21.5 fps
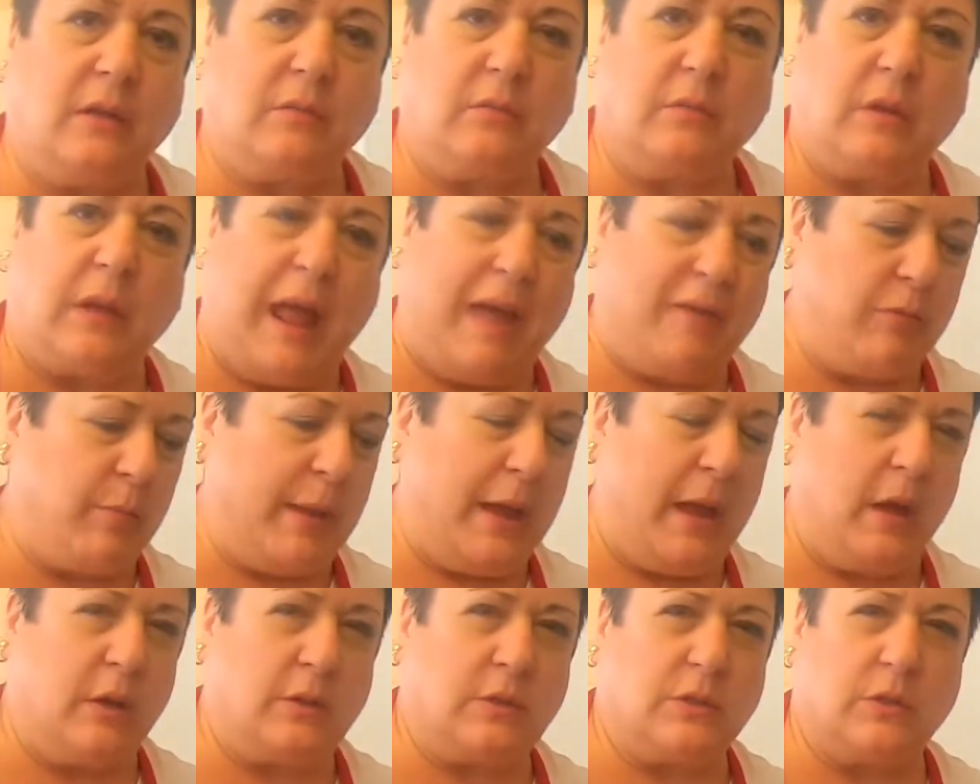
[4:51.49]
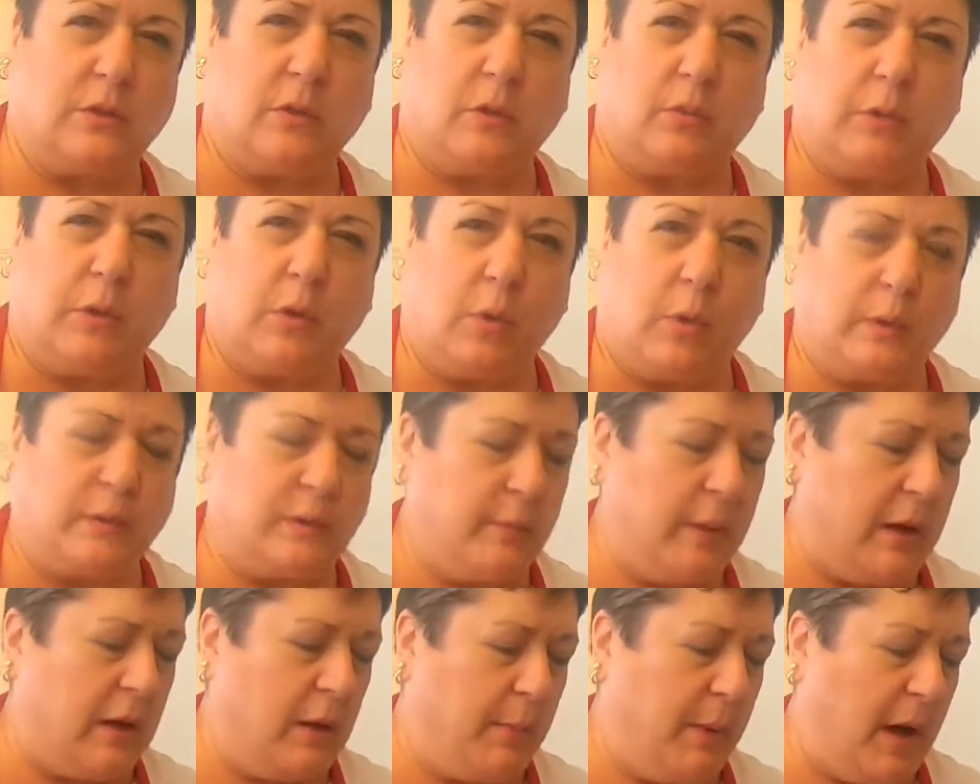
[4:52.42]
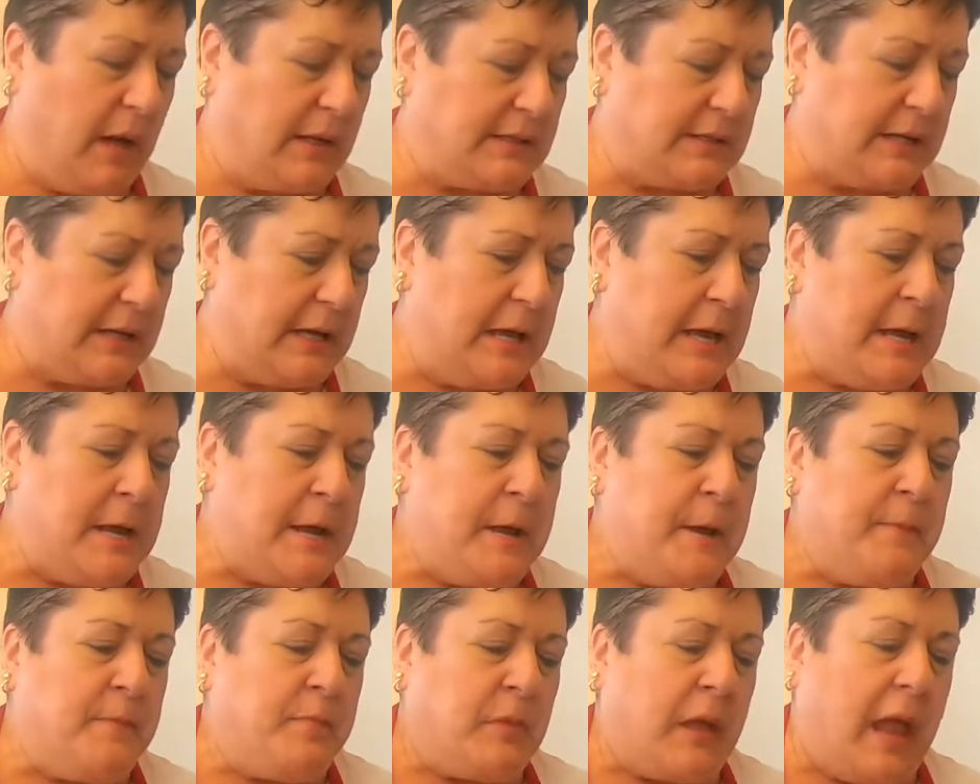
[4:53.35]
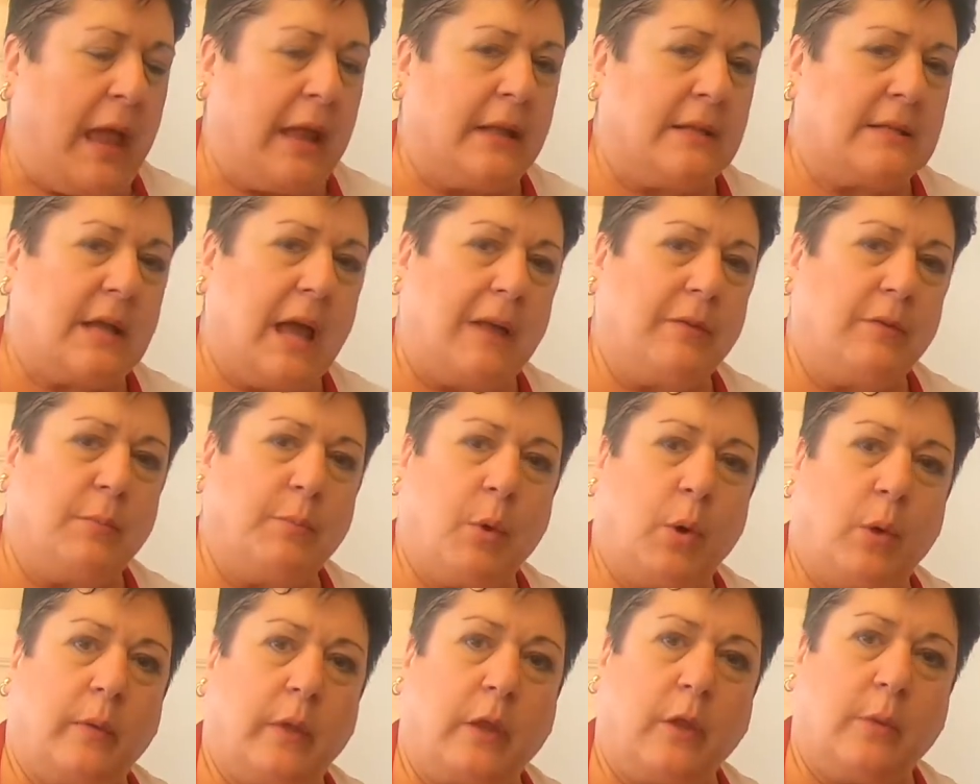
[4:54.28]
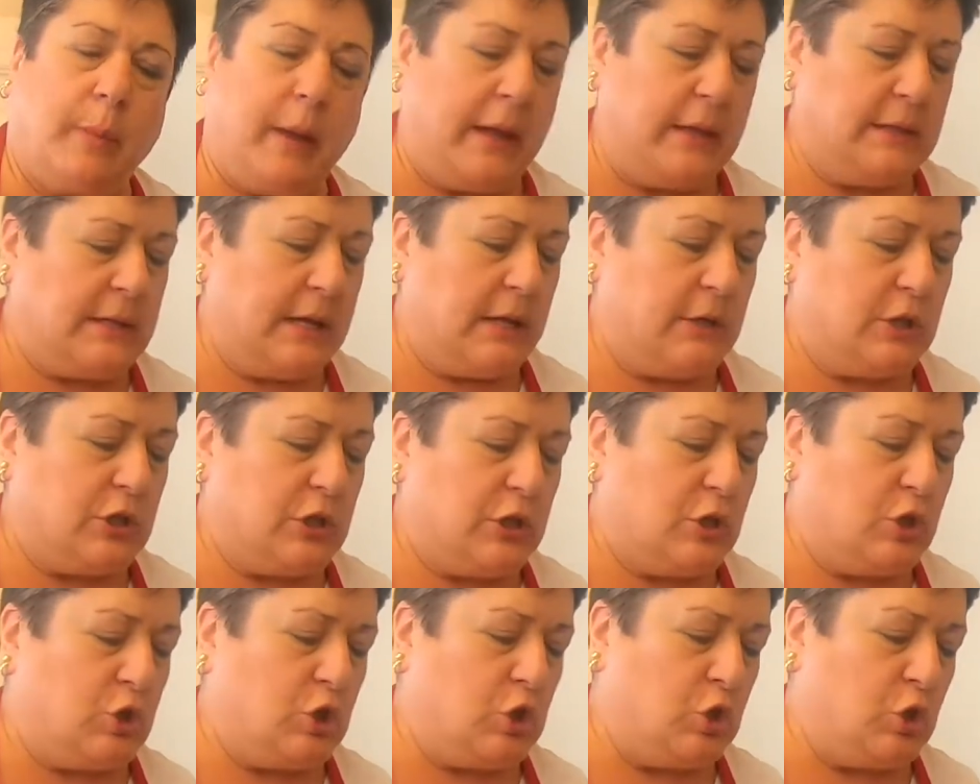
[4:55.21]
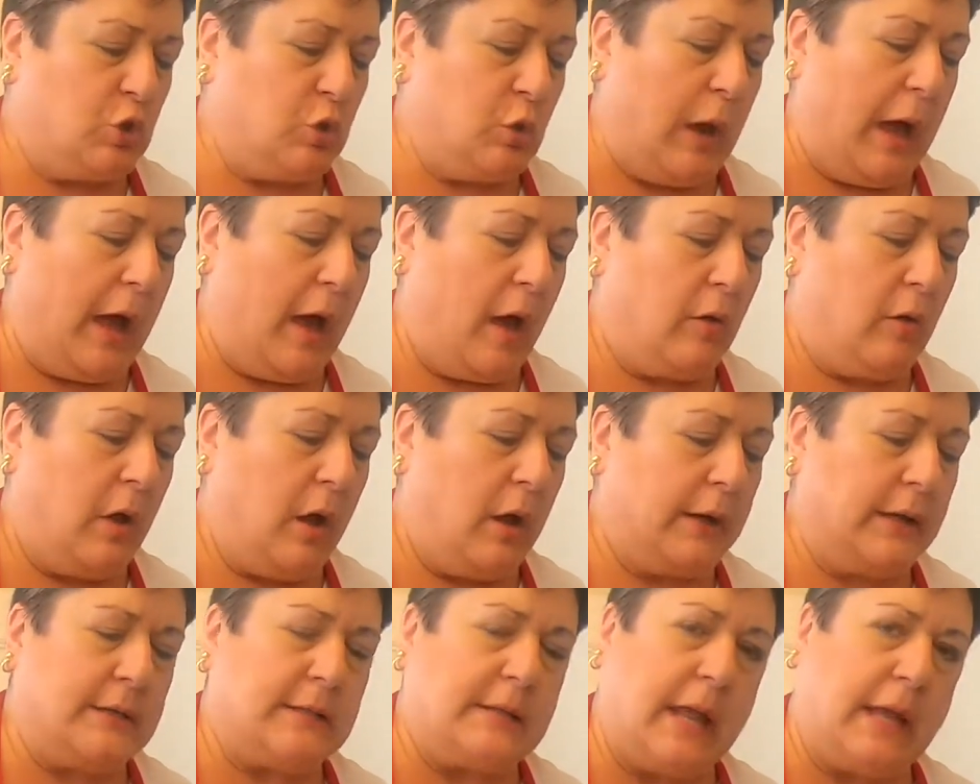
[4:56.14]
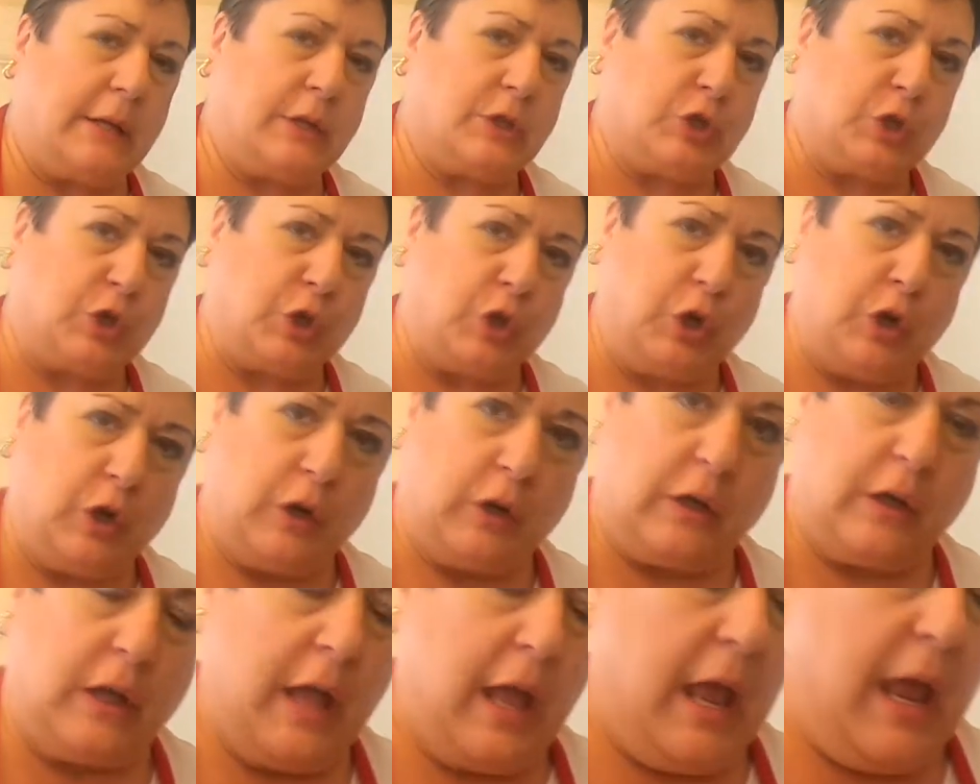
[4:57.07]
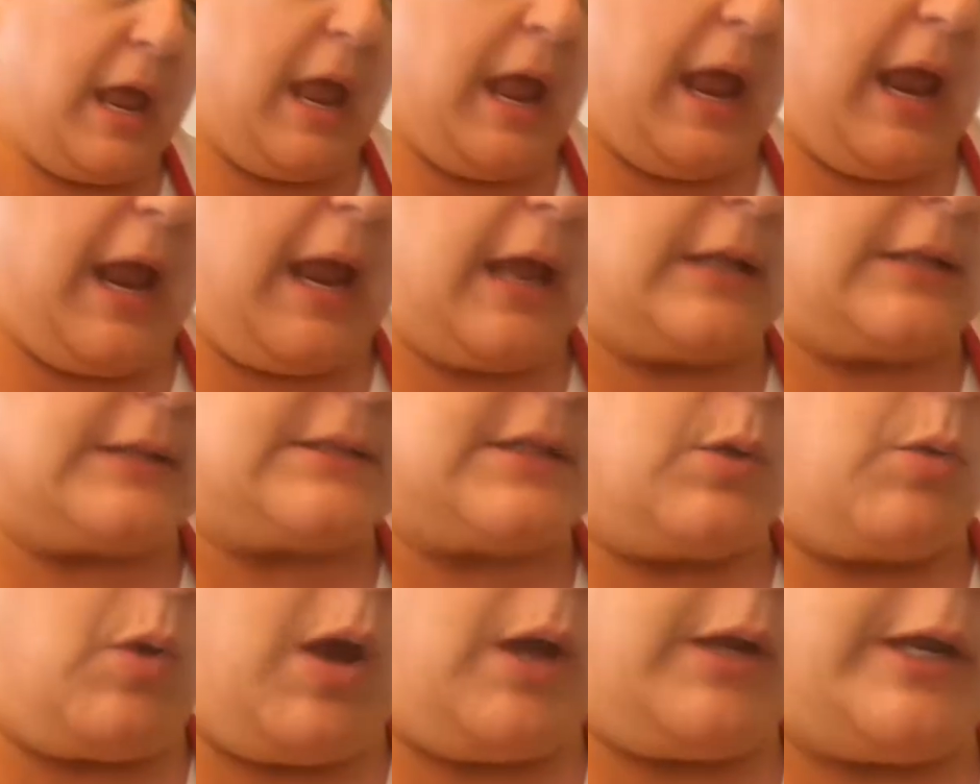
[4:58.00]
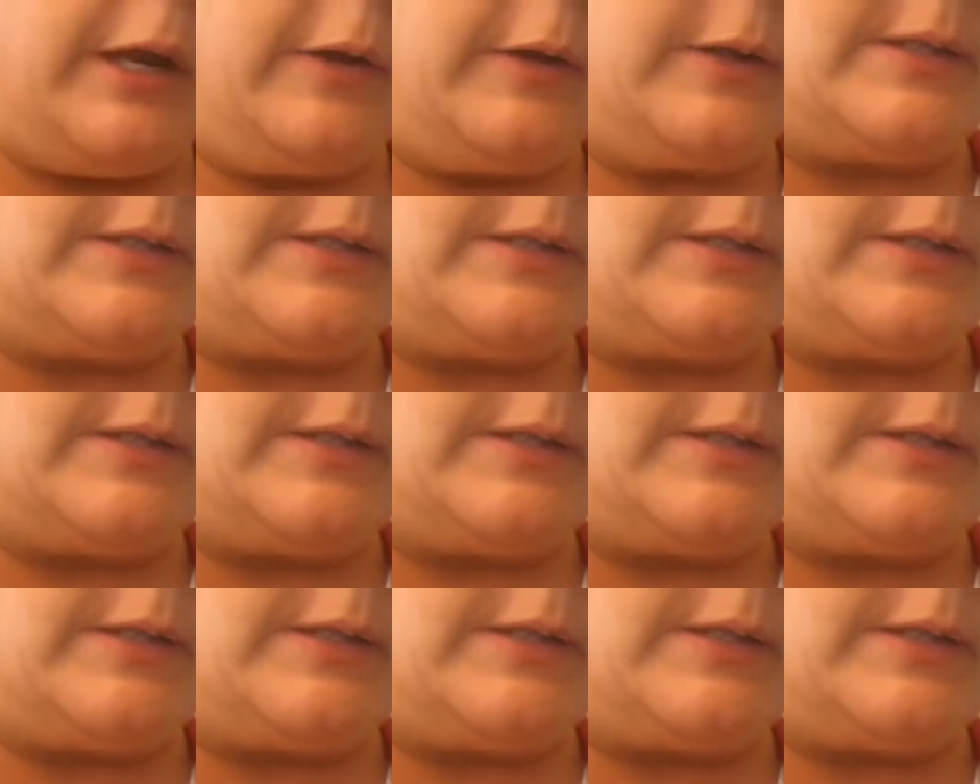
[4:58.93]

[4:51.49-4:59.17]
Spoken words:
1/2 pound to 3/4 pound of pasta. And it's kind of important that you pay attention to how long it takes to cook. And so on here